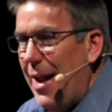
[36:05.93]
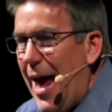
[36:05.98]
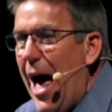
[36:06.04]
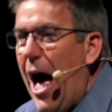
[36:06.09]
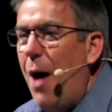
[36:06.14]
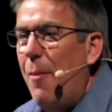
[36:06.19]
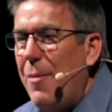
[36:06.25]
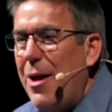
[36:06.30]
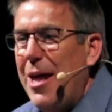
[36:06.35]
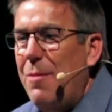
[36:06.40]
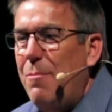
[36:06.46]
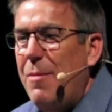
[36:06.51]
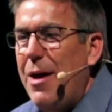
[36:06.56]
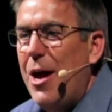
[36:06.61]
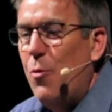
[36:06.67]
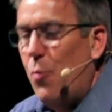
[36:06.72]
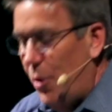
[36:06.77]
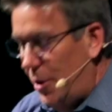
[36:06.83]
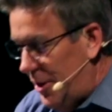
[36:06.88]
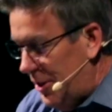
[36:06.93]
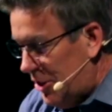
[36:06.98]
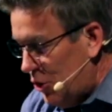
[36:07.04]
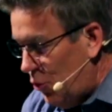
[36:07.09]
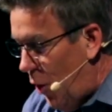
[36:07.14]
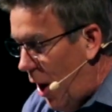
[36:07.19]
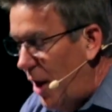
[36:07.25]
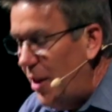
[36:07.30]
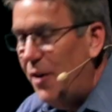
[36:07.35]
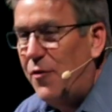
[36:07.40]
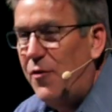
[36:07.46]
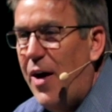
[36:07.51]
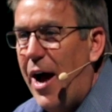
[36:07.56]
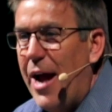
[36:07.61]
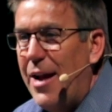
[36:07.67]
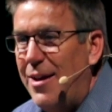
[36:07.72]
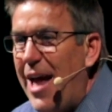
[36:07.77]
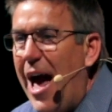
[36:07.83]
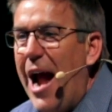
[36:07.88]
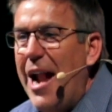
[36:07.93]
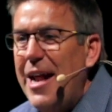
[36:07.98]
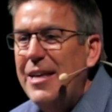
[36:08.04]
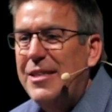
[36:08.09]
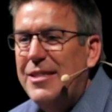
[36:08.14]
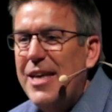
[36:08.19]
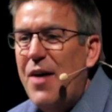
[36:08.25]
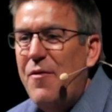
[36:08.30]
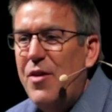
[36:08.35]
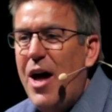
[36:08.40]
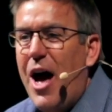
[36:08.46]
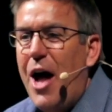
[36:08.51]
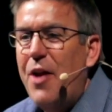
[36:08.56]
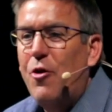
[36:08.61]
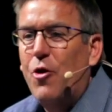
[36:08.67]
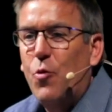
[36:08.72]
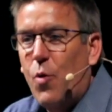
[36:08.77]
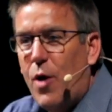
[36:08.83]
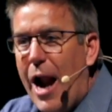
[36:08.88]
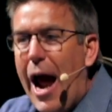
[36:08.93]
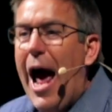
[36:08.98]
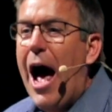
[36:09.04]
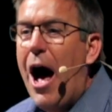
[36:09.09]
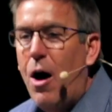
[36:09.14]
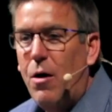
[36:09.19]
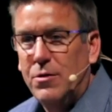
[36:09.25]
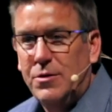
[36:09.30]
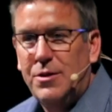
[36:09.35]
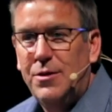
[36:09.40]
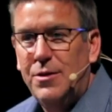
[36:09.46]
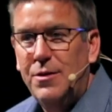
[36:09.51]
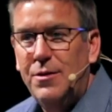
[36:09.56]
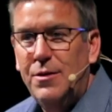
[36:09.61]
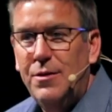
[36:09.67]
how many men were disqualified. 9,700 were out,